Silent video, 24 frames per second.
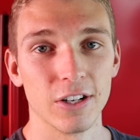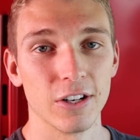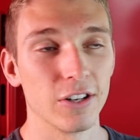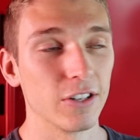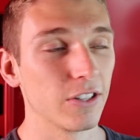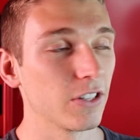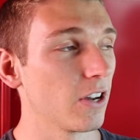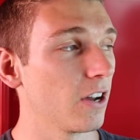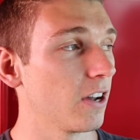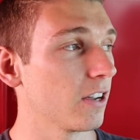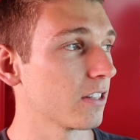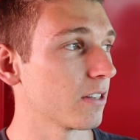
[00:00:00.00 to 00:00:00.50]
dirt
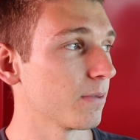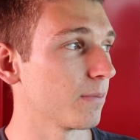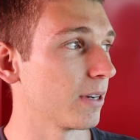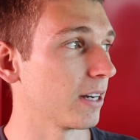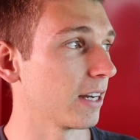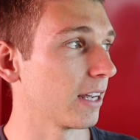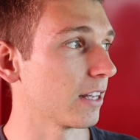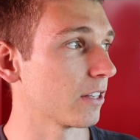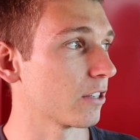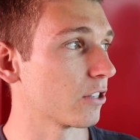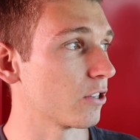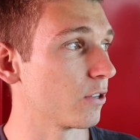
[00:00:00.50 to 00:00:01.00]
is awesome and
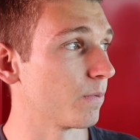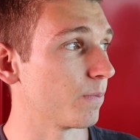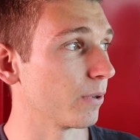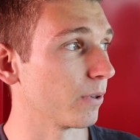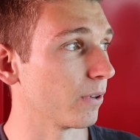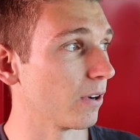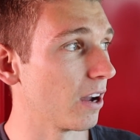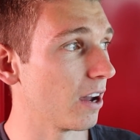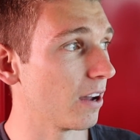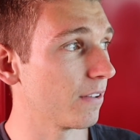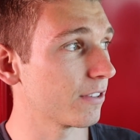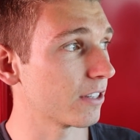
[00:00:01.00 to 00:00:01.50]
it gets super
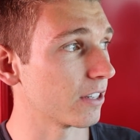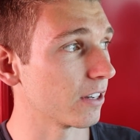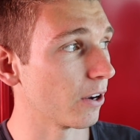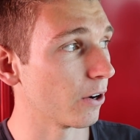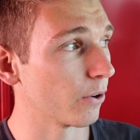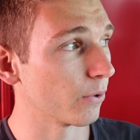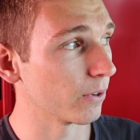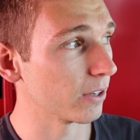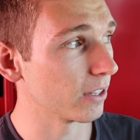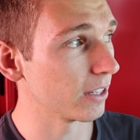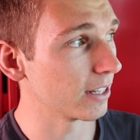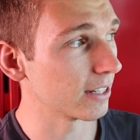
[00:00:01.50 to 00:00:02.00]
rough, so
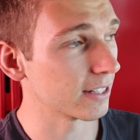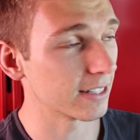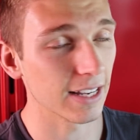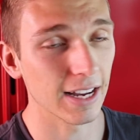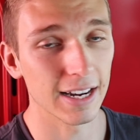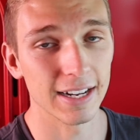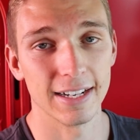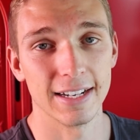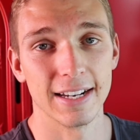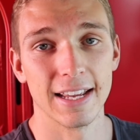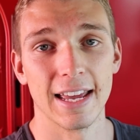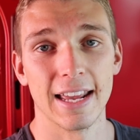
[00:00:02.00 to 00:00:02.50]
really
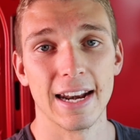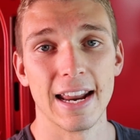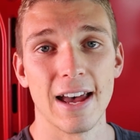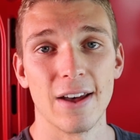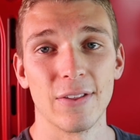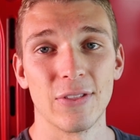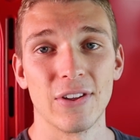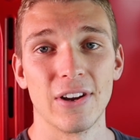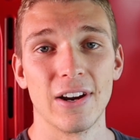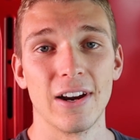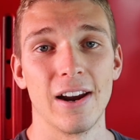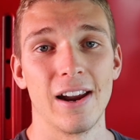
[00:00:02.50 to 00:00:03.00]
excited to head
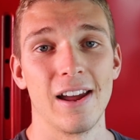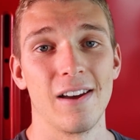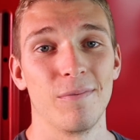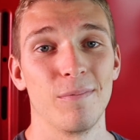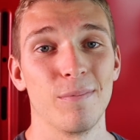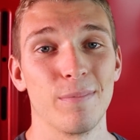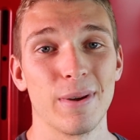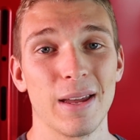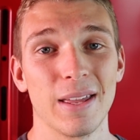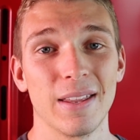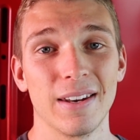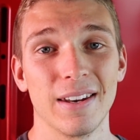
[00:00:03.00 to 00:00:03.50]
out there.
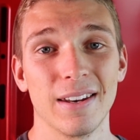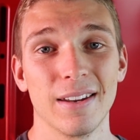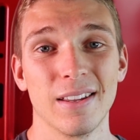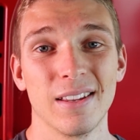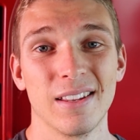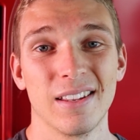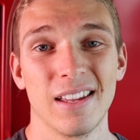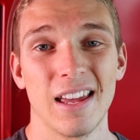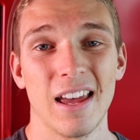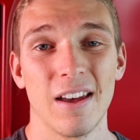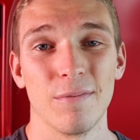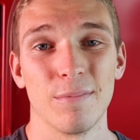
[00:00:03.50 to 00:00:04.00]
Haven't
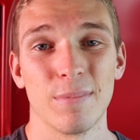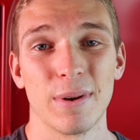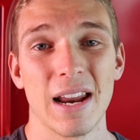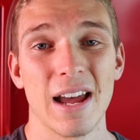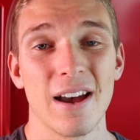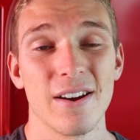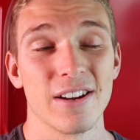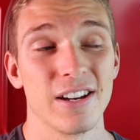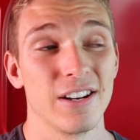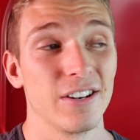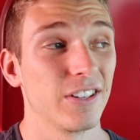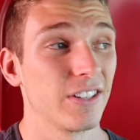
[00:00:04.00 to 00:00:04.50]
been
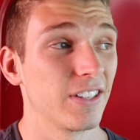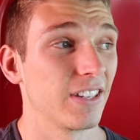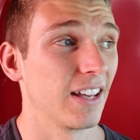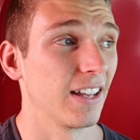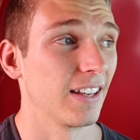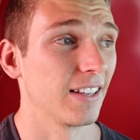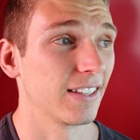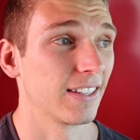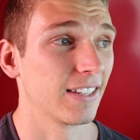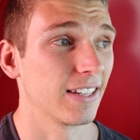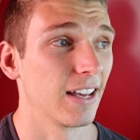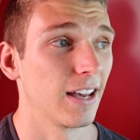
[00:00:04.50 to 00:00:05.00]
out here
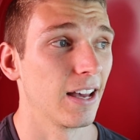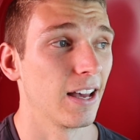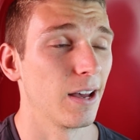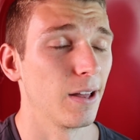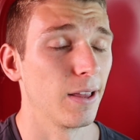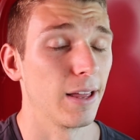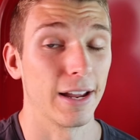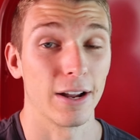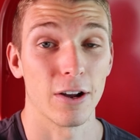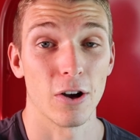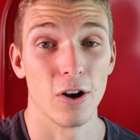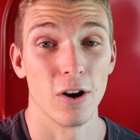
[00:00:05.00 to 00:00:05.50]
since
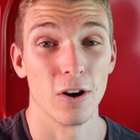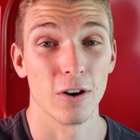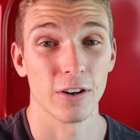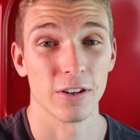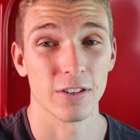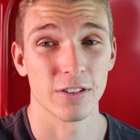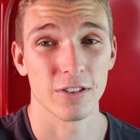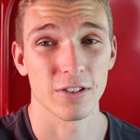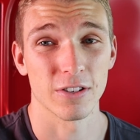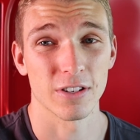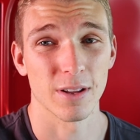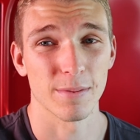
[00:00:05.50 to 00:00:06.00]
like
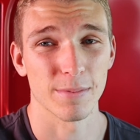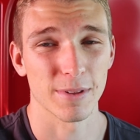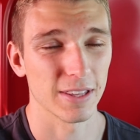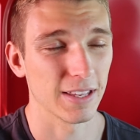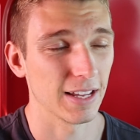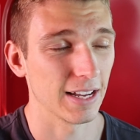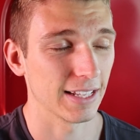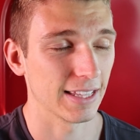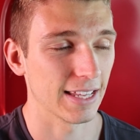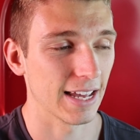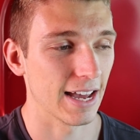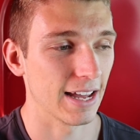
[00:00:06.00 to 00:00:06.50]
August or something
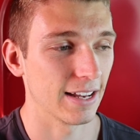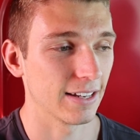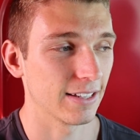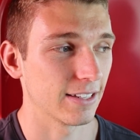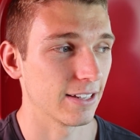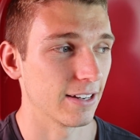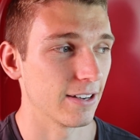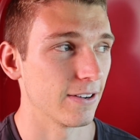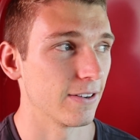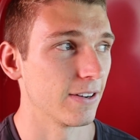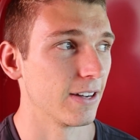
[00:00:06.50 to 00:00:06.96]
like that.